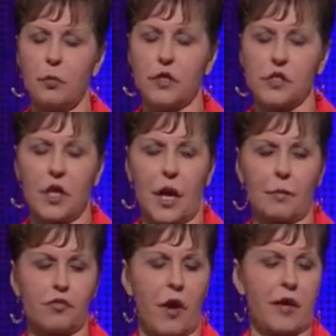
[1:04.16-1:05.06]
much
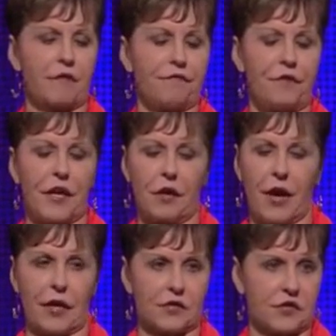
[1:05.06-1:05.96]
time trying to figure
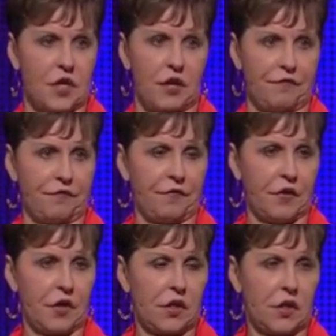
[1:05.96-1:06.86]
out stuff
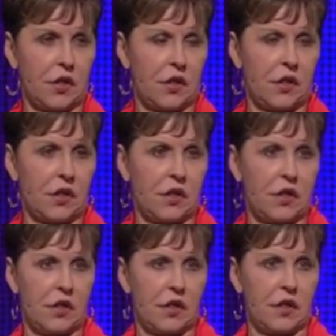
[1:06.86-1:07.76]

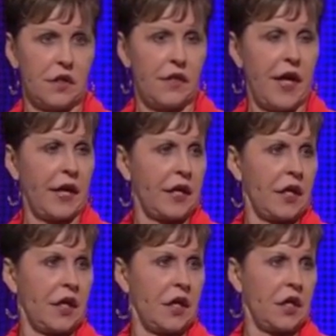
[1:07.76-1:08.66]
that
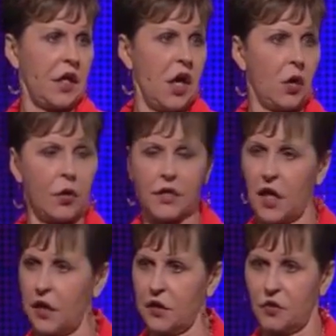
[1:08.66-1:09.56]
only
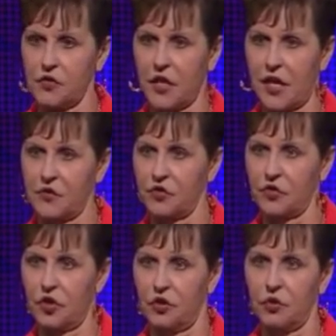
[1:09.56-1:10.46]
God knows the answer
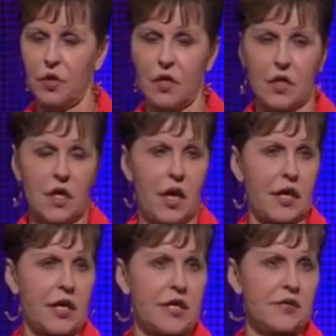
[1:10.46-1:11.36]
to, and
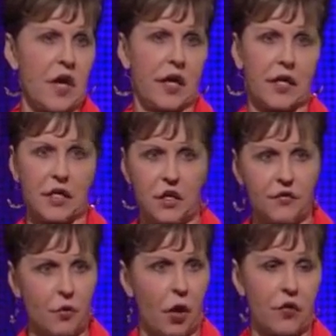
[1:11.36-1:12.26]
He's not going to give
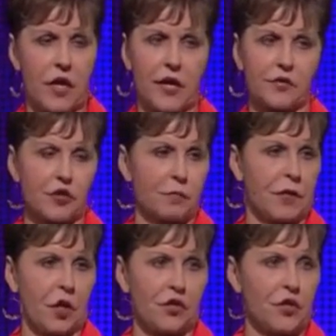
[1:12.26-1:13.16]
you all the answers
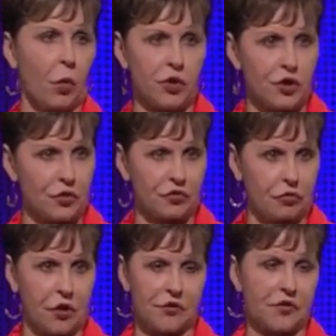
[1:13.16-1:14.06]
because He wants you to
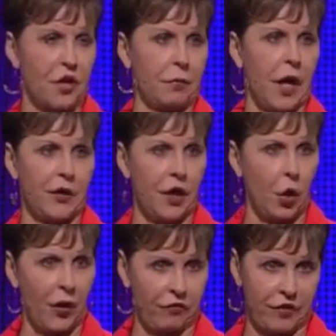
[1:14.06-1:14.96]
trust Him, not
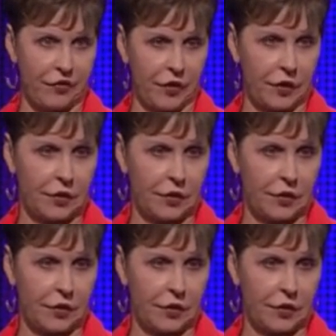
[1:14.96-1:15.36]
know everything.